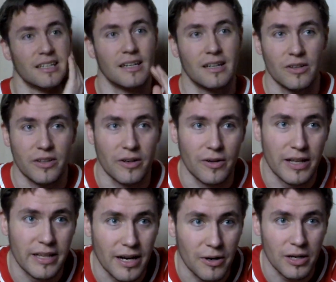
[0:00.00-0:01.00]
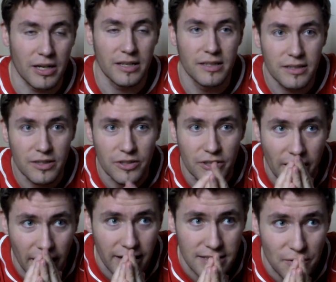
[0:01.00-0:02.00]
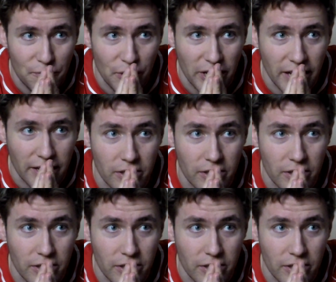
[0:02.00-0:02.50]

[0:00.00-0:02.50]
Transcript: Oh no, and now Gundogan has a free kick.